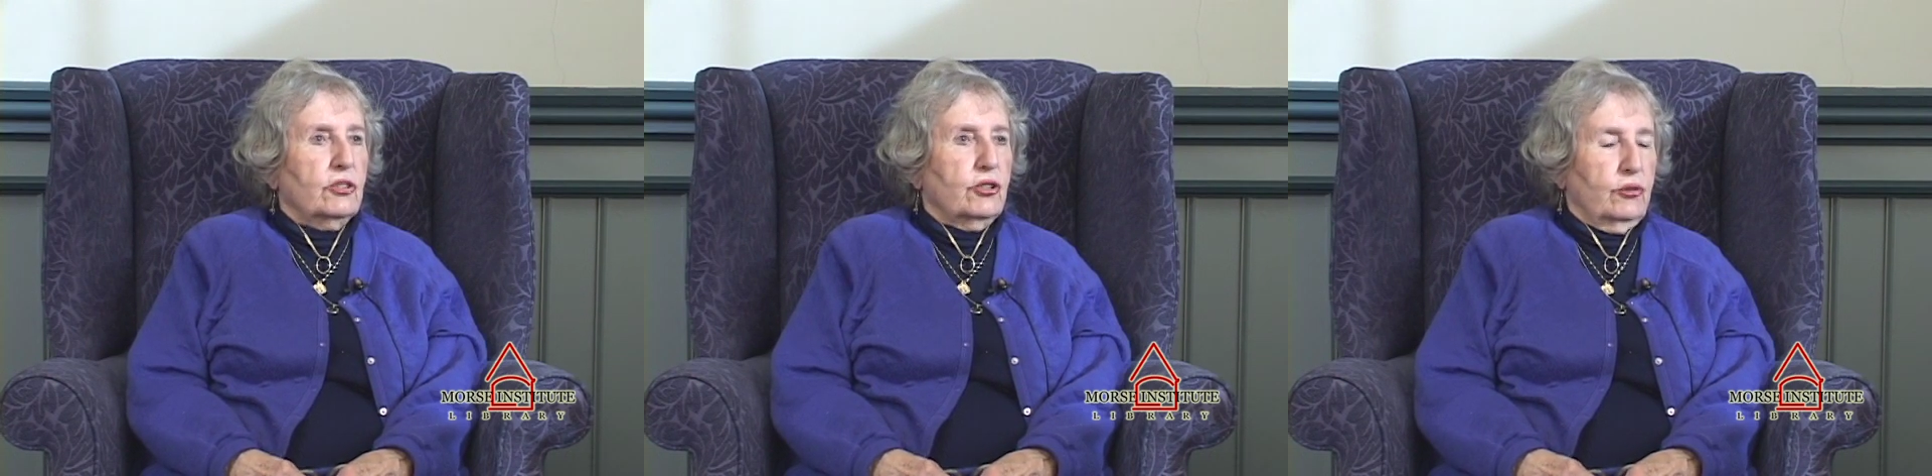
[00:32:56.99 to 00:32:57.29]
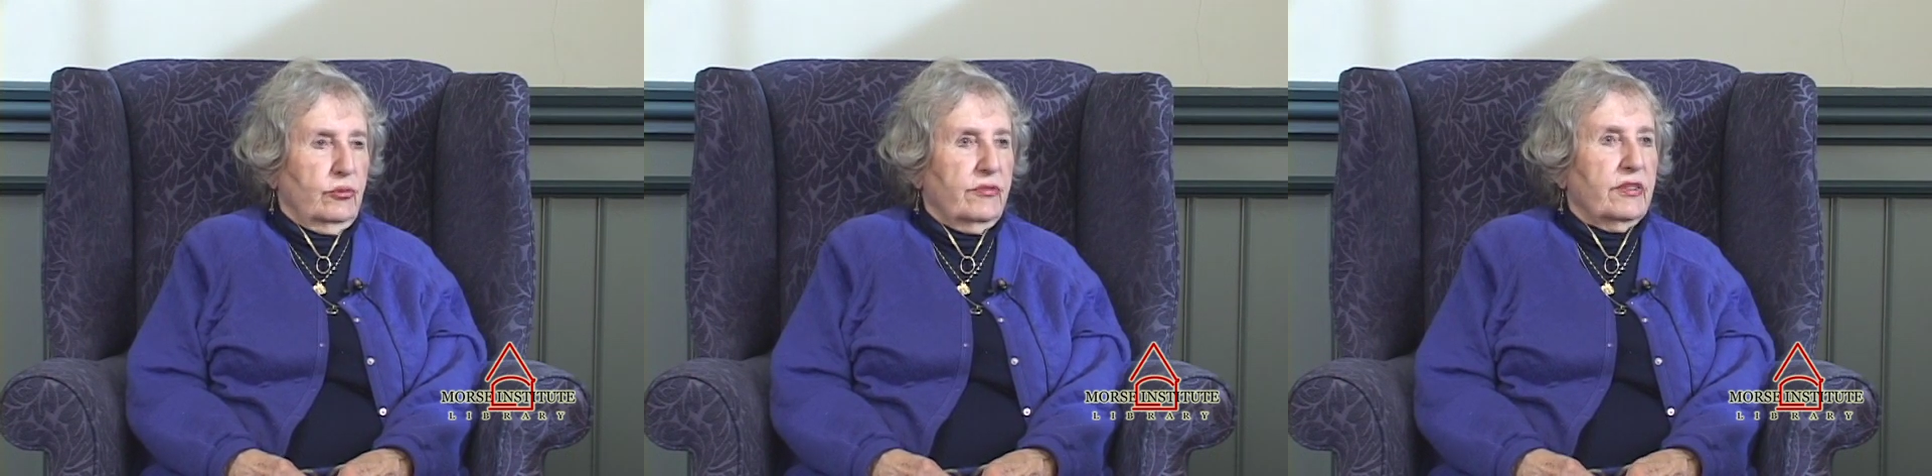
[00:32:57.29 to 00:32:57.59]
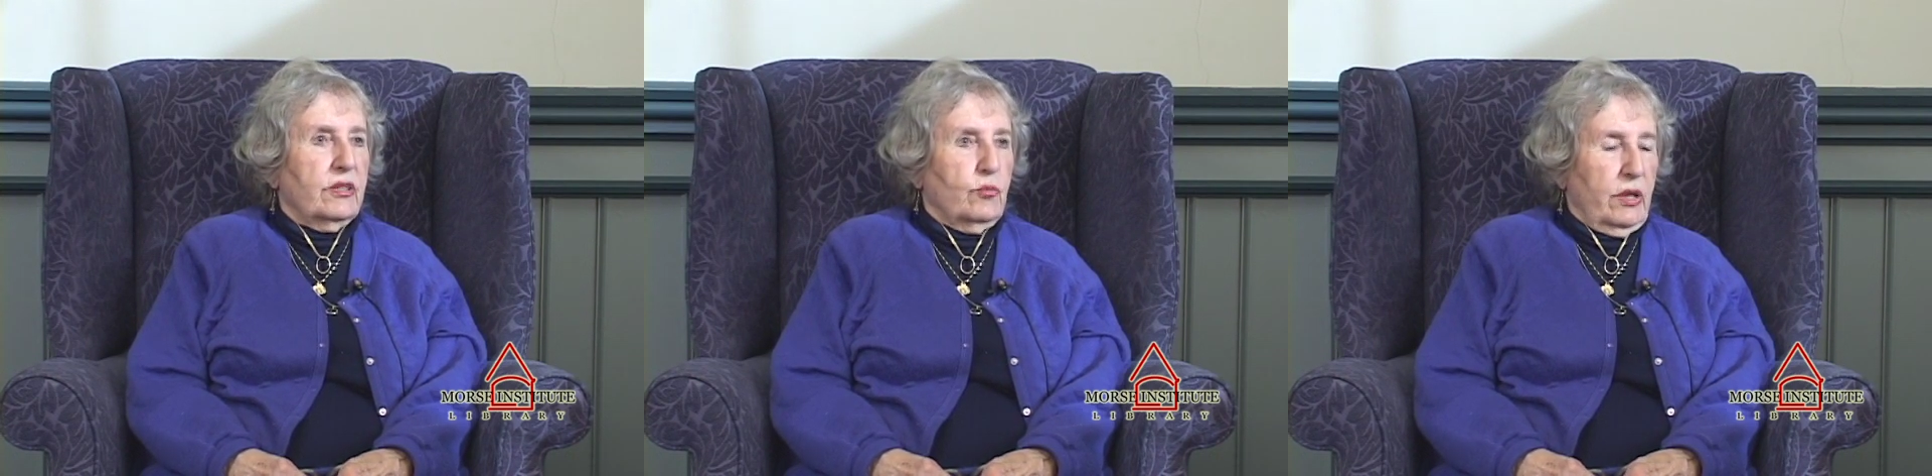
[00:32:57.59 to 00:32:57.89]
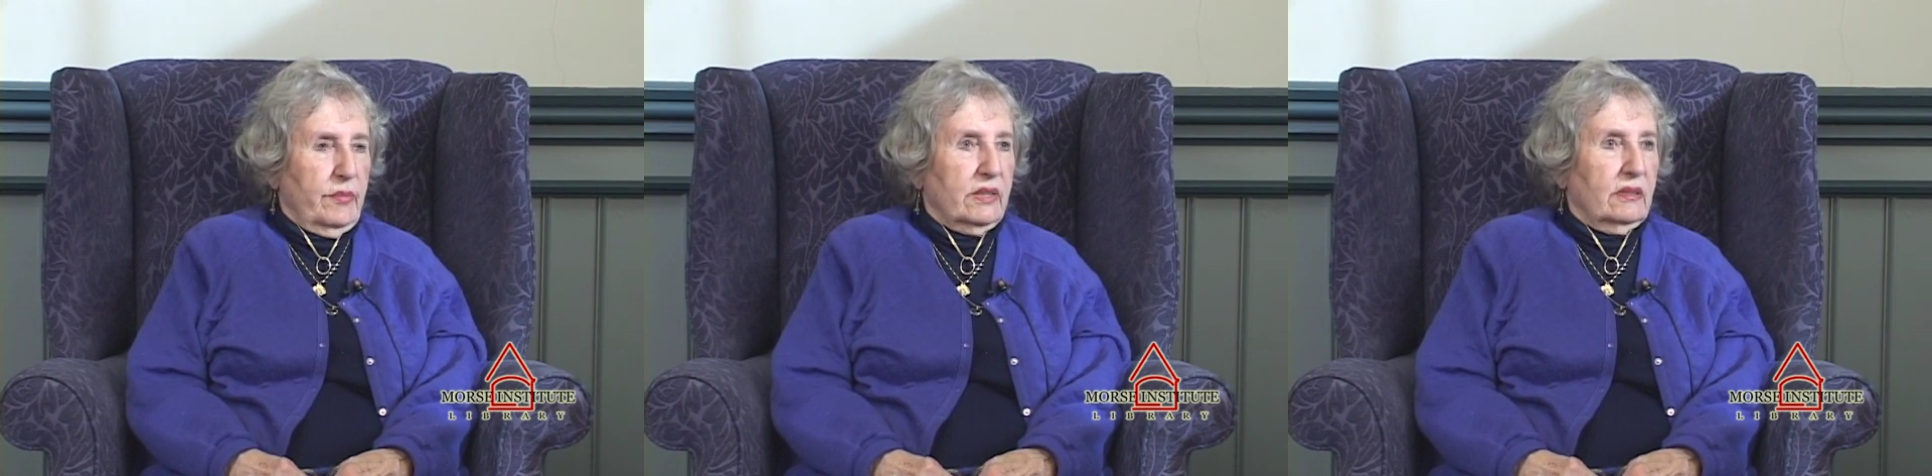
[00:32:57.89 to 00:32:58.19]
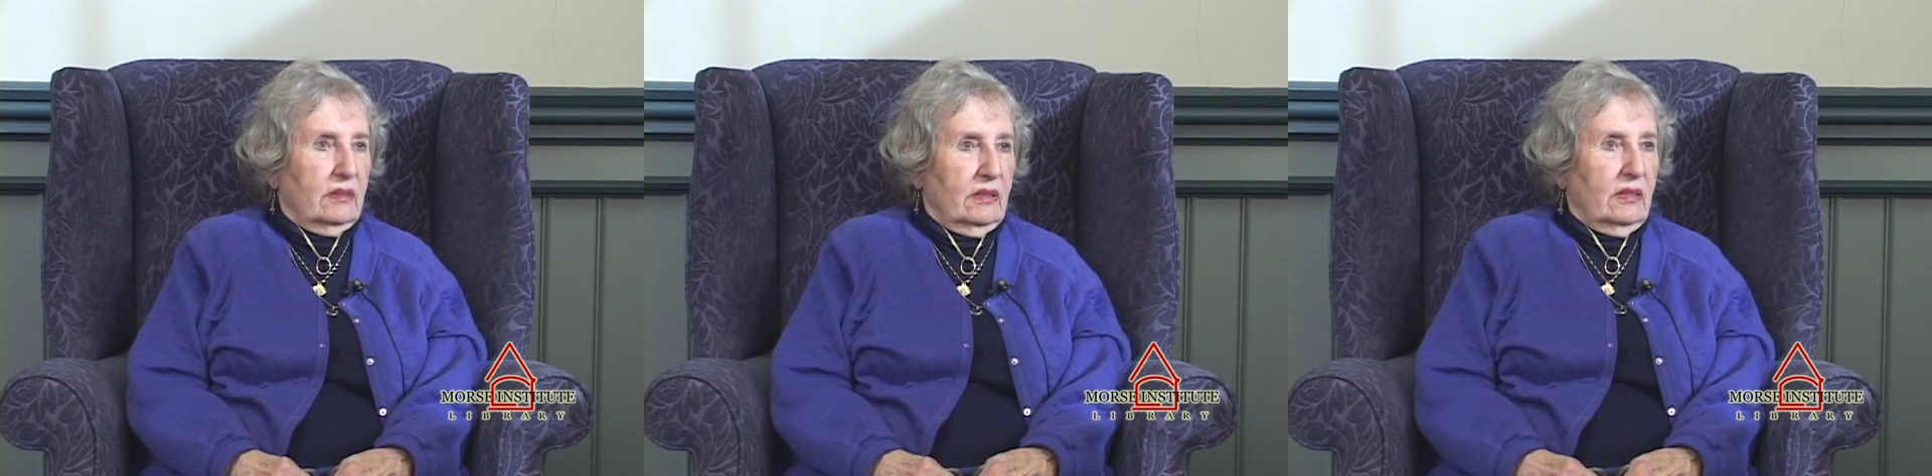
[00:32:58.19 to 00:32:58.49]
two of the women,
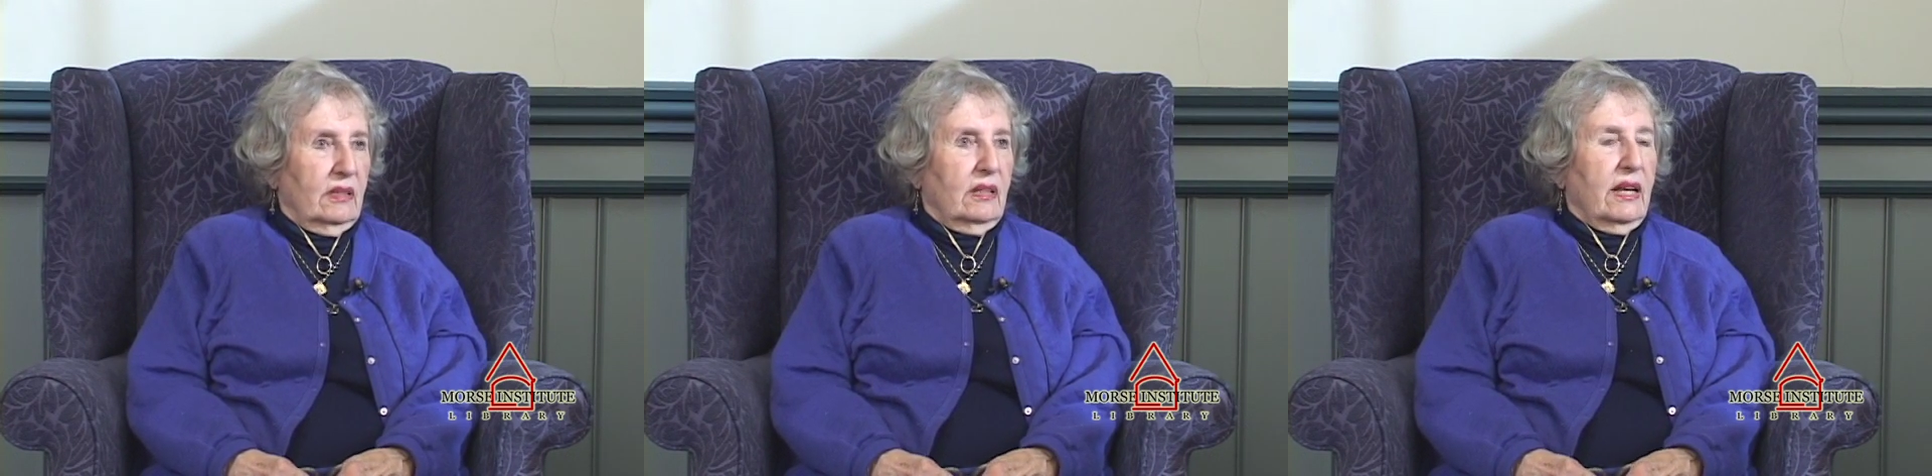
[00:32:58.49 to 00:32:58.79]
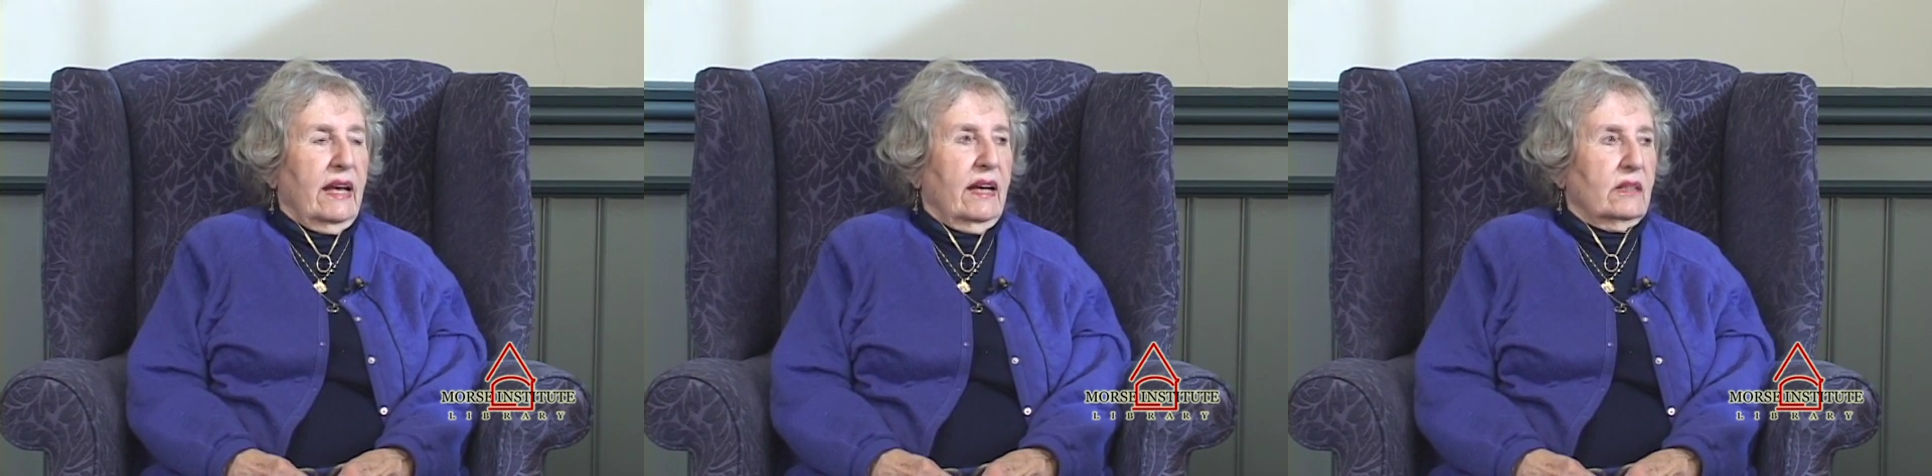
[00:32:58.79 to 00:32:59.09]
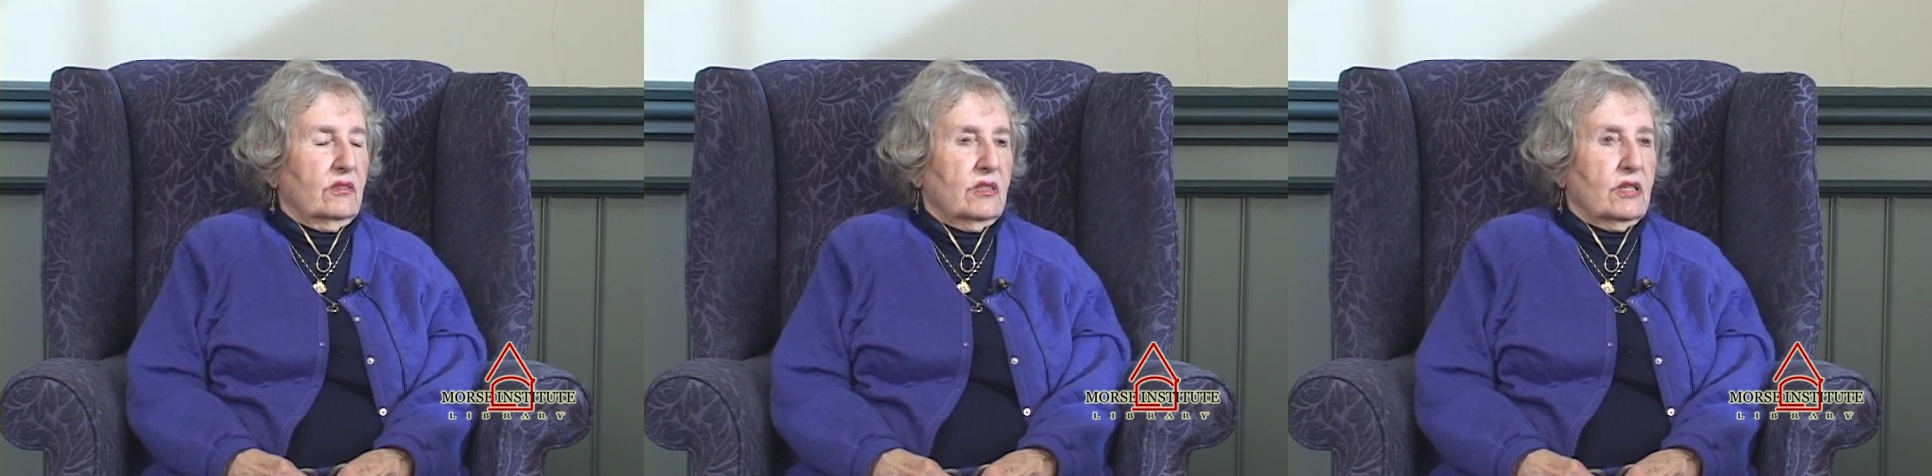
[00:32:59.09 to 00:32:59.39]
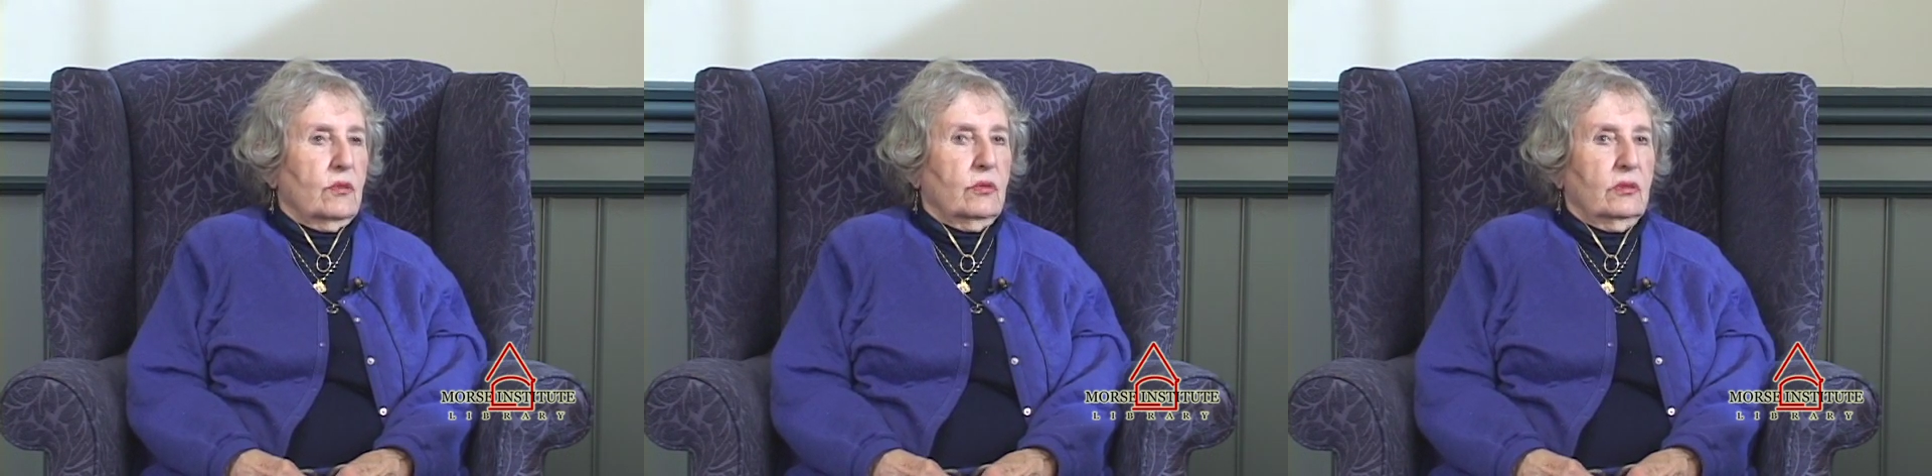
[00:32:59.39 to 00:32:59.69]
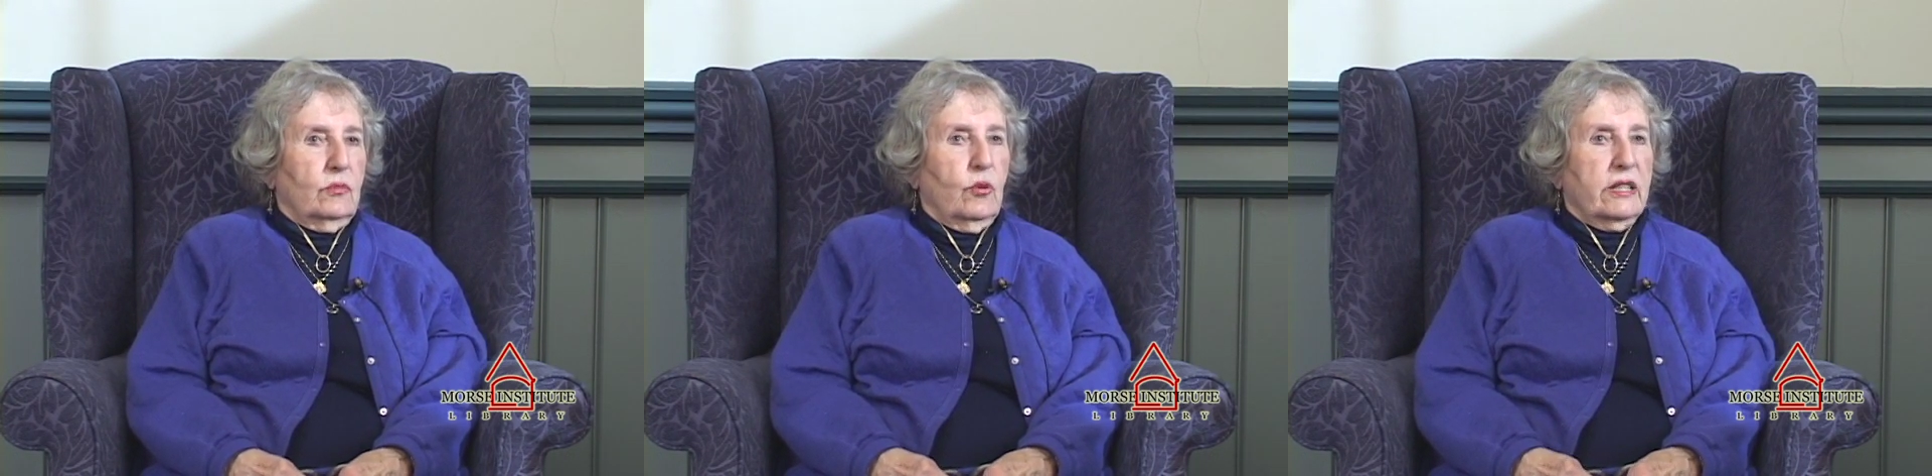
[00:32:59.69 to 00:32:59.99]
mm -hmm. and uh,
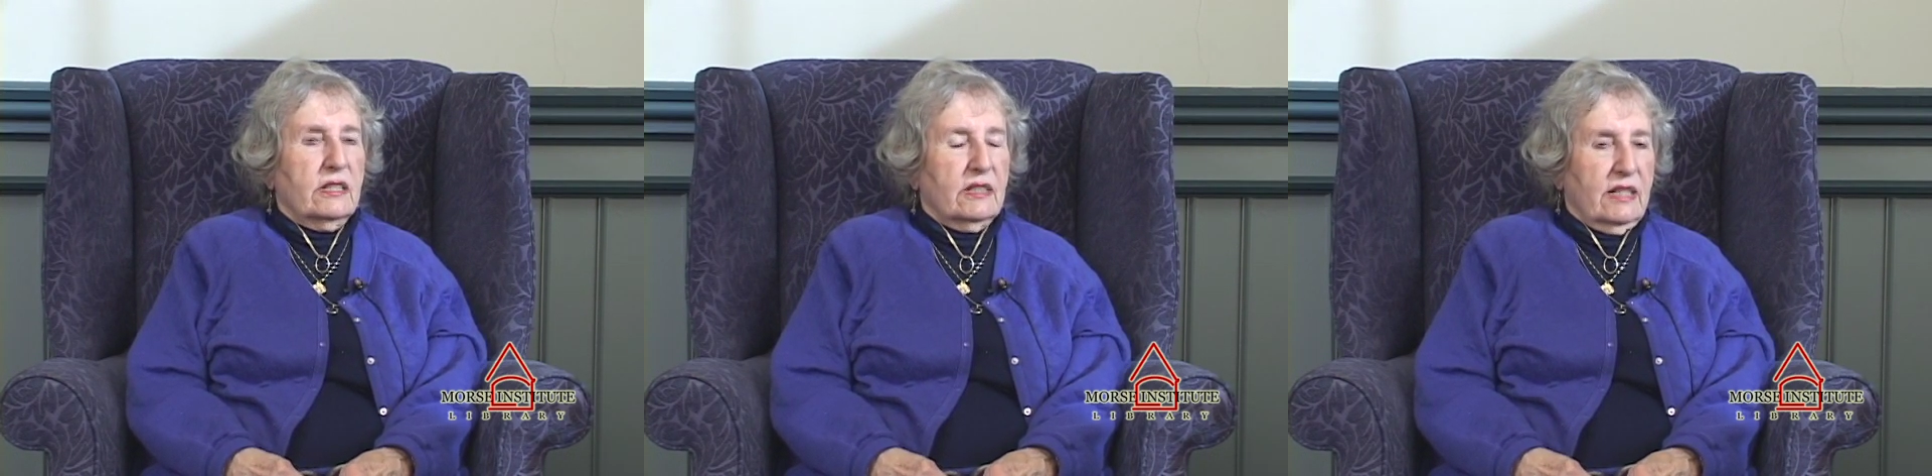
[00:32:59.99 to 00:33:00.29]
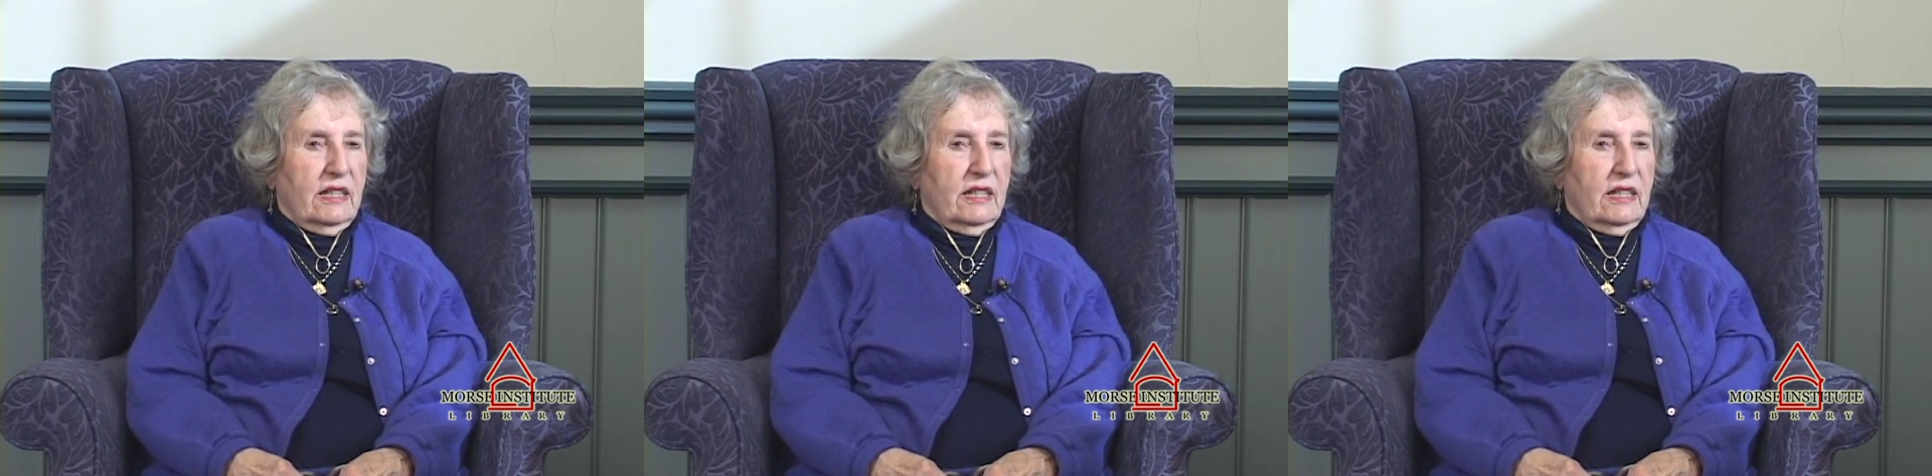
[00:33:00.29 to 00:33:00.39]
one is